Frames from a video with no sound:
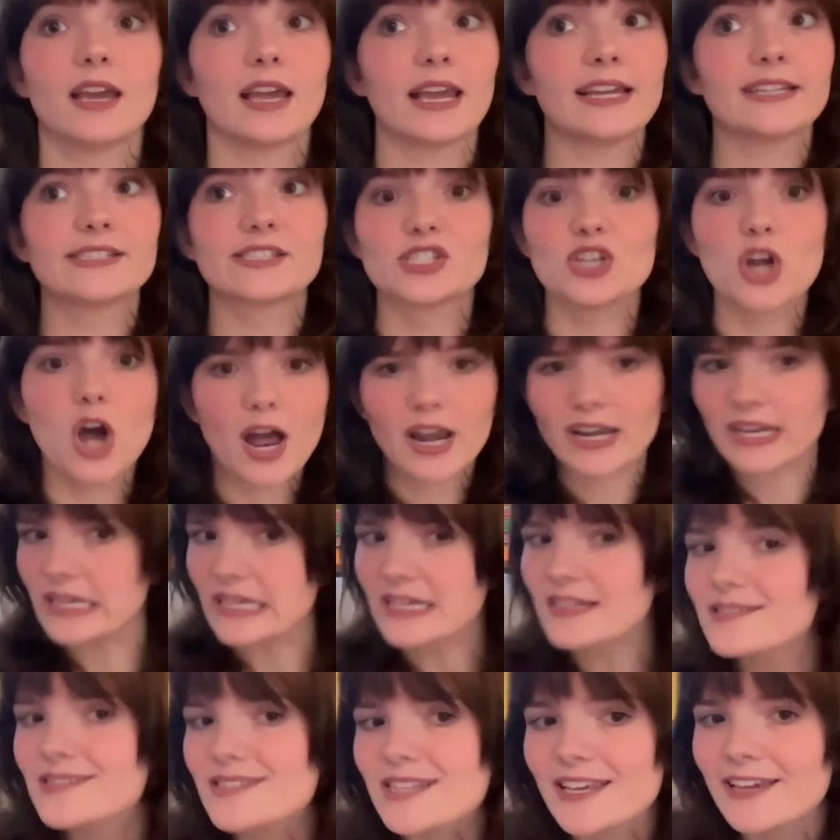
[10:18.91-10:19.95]
it's not
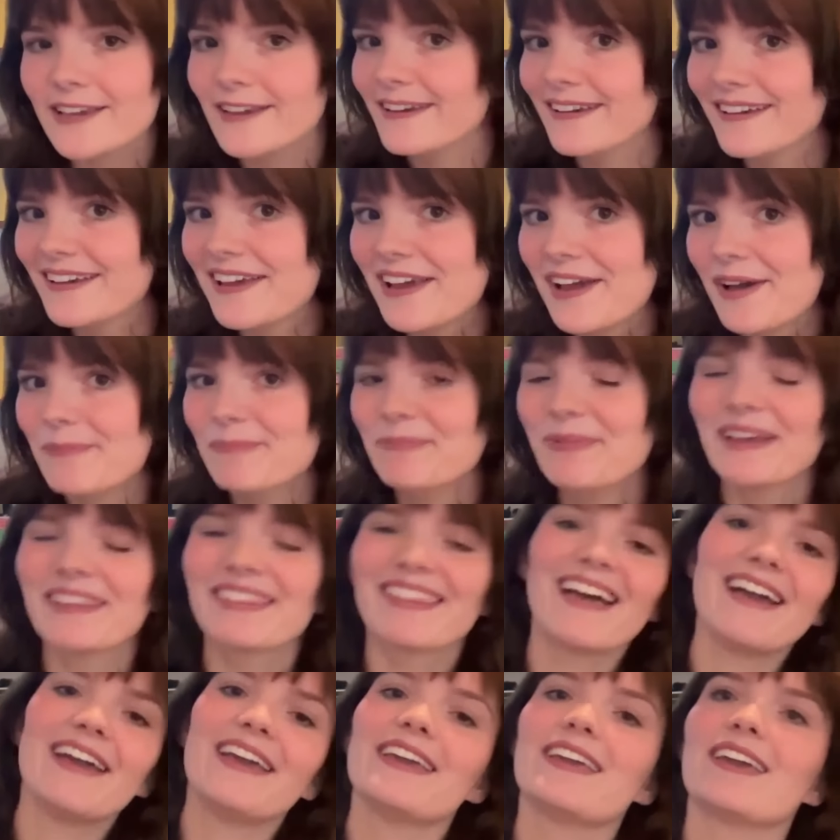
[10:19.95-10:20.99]
easy, but
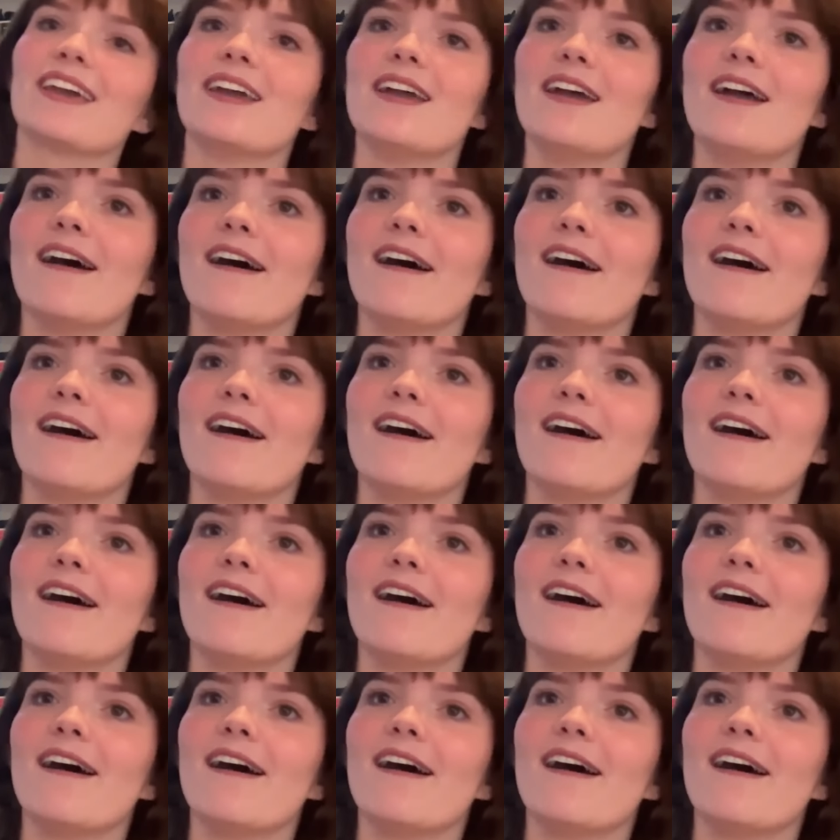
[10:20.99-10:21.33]
like,